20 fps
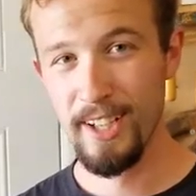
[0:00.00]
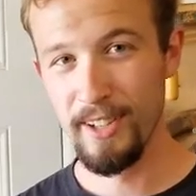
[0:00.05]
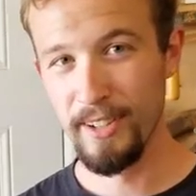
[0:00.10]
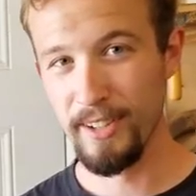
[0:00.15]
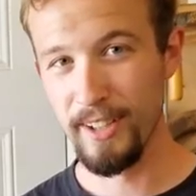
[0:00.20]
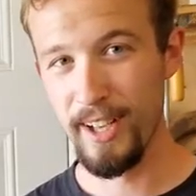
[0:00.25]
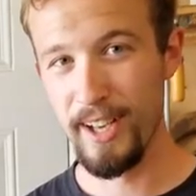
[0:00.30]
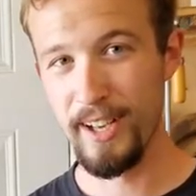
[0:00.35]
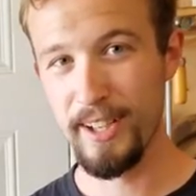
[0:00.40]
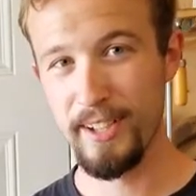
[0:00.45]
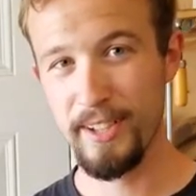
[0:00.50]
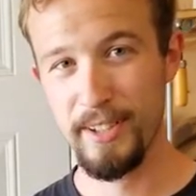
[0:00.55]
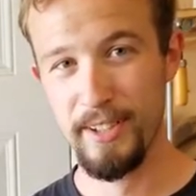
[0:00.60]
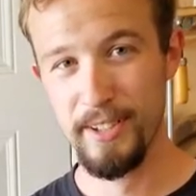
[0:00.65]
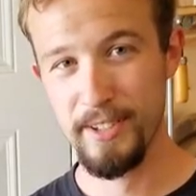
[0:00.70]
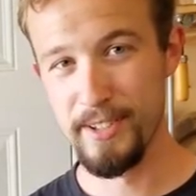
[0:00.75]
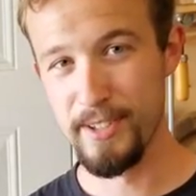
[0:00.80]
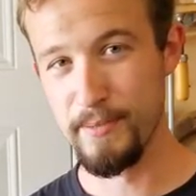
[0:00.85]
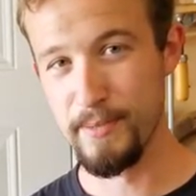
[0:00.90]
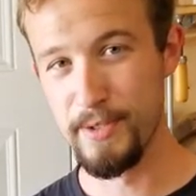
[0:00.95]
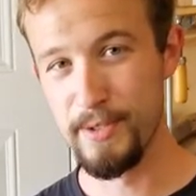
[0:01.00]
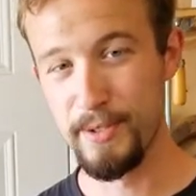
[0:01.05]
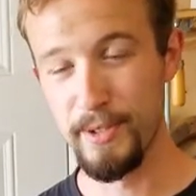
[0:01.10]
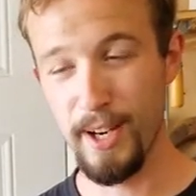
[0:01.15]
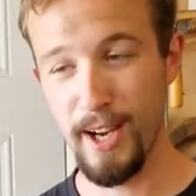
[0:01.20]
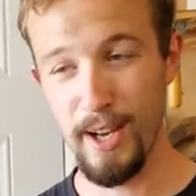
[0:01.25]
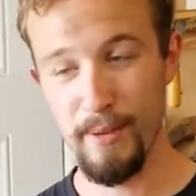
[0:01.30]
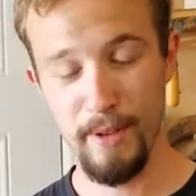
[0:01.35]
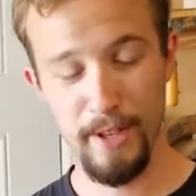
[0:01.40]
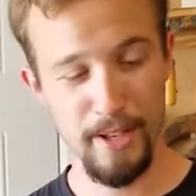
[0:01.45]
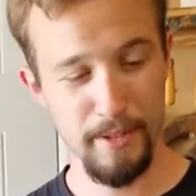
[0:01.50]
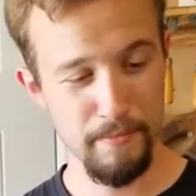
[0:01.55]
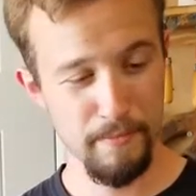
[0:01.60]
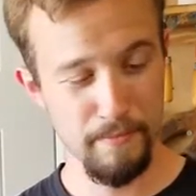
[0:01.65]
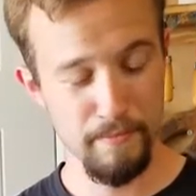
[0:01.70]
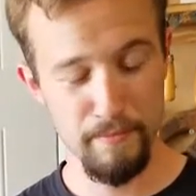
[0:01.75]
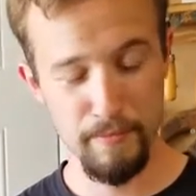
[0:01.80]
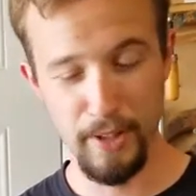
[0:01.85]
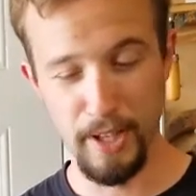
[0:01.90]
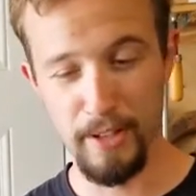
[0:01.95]
like, subscribe, and
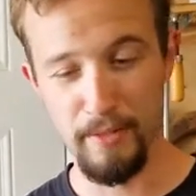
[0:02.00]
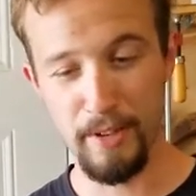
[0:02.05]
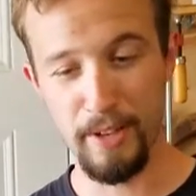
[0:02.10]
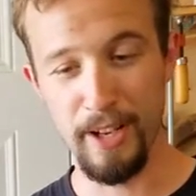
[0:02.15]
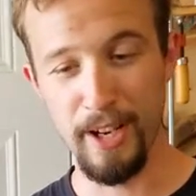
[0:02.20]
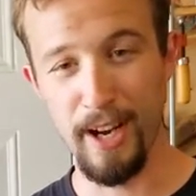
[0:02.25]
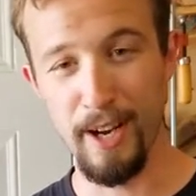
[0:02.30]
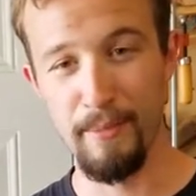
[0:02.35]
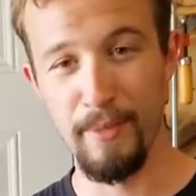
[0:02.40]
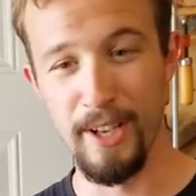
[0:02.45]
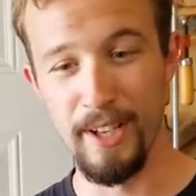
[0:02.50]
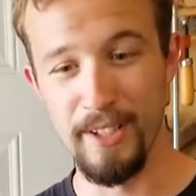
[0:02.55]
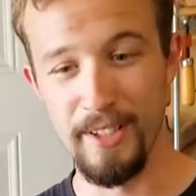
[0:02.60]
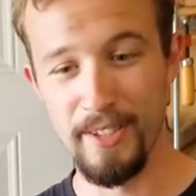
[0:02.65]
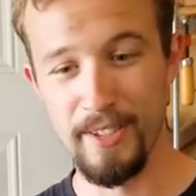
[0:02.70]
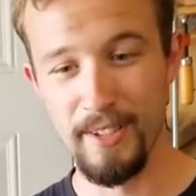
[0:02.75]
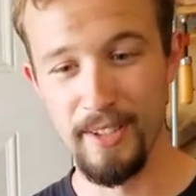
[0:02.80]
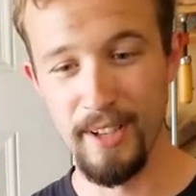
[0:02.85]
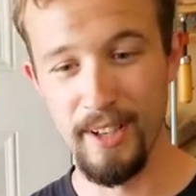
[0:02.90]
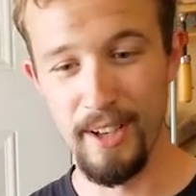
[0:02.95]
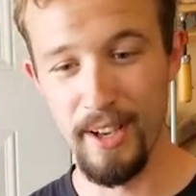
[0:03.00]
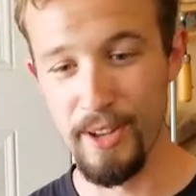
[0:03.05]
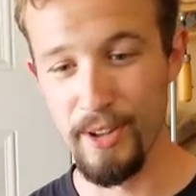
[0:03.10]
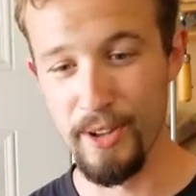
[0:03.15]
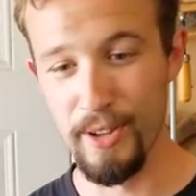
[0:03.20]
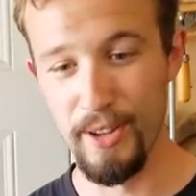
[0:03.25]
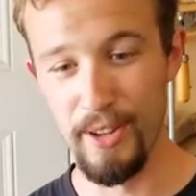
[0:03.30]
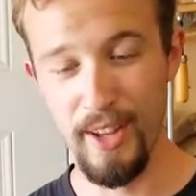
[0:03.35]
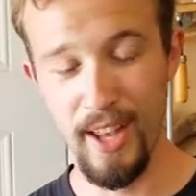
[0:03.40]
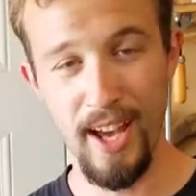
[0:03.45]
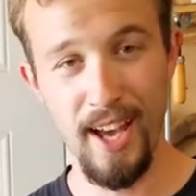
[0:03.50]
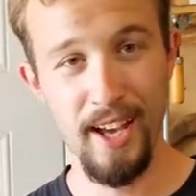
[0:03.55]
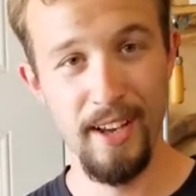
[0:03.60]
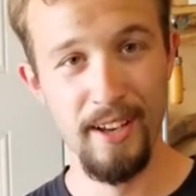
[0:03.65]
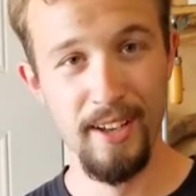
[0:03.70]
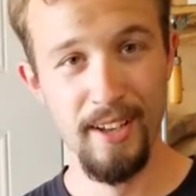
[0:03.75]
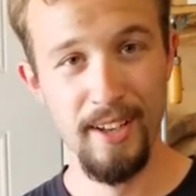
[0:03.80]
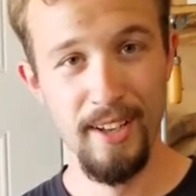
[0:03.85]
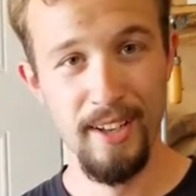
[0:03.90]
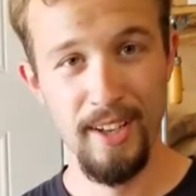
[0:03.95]
leave a comment. Other than that,
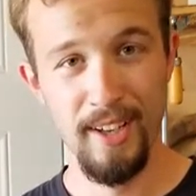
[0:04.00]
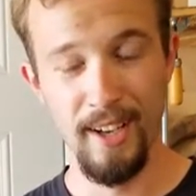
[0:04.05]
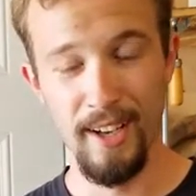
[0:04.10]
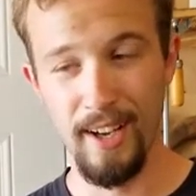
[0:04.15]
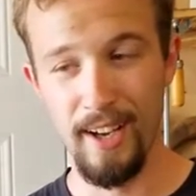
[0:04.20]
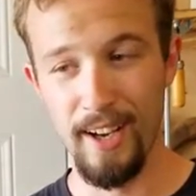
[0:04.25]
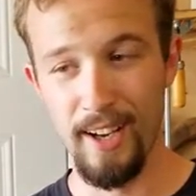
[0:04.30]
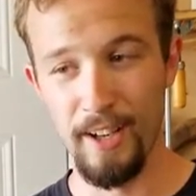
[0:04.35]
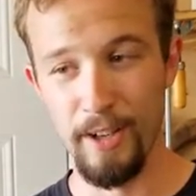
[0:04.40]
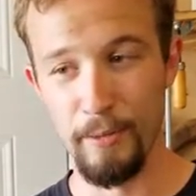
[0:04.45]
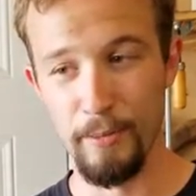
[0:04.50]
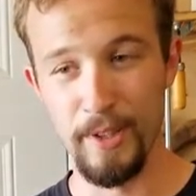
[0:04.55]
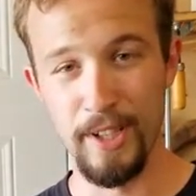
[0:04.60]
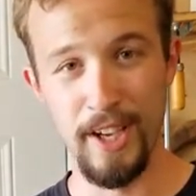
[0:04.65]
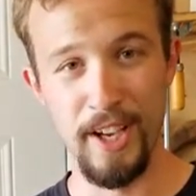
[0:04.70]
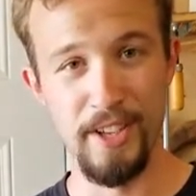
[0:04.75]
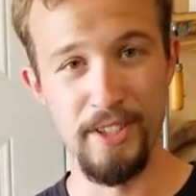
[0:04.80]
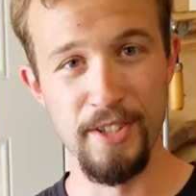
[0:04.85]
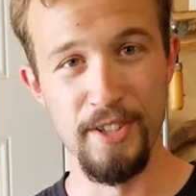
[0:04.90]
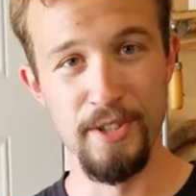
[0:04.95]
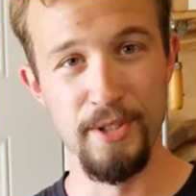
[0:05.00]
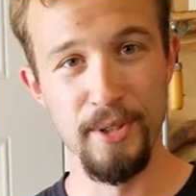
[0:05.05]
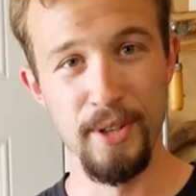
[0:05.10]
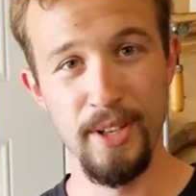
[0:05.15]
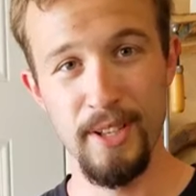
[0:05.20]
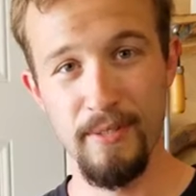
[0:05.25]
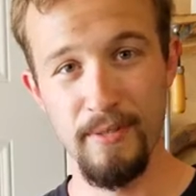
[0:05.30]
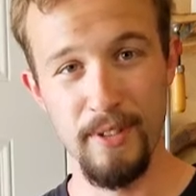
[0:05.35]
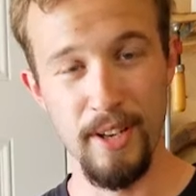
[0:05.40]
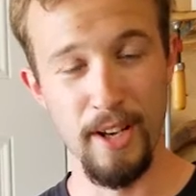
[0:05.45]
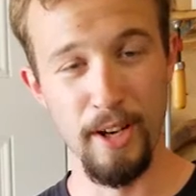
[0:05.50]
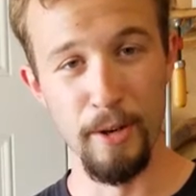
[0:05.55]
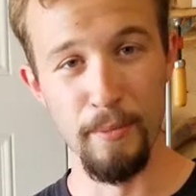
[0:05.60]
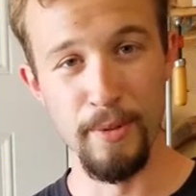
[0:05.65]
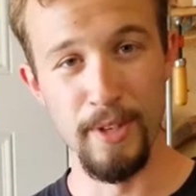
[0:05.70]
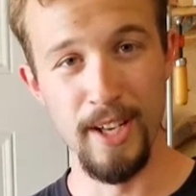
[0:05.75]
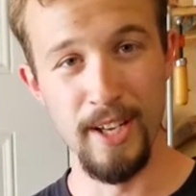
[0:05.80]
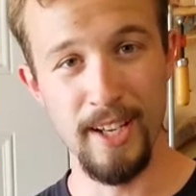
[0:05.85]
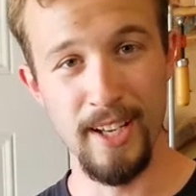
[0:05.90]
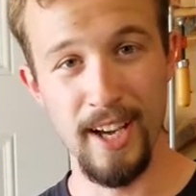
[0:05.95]
I hope you guys enjoyed it. I
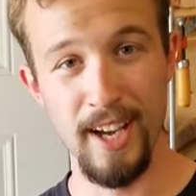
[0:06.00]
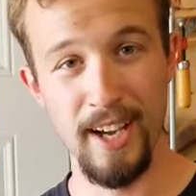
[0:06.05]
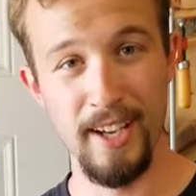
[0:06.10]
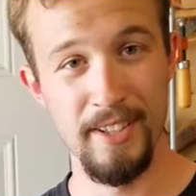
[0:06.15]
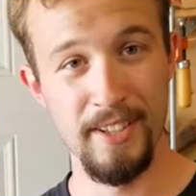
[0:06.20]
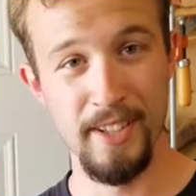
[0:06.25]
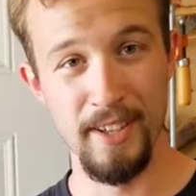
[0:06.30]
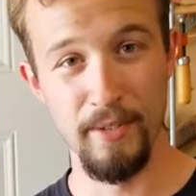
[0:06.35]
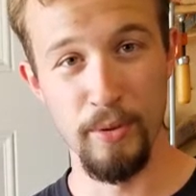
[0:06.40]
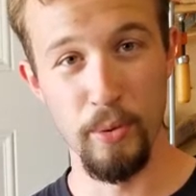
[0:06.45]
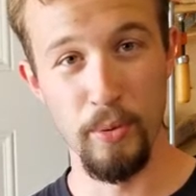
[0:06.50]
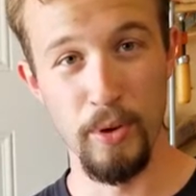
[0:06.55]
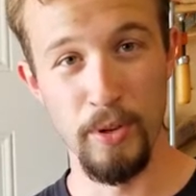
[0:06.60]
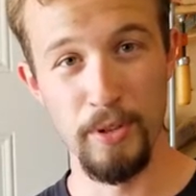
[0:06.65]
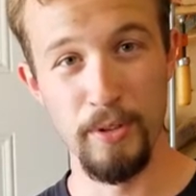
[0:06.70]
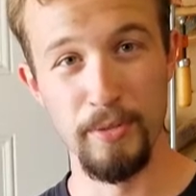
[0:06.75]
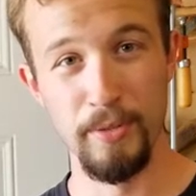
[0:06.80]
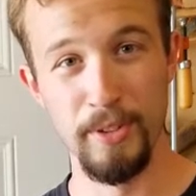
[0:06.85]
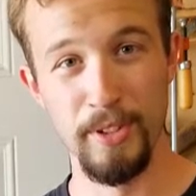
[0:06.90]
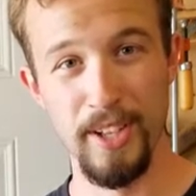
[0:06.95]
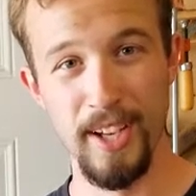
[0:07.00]
hope you guys have a wonderful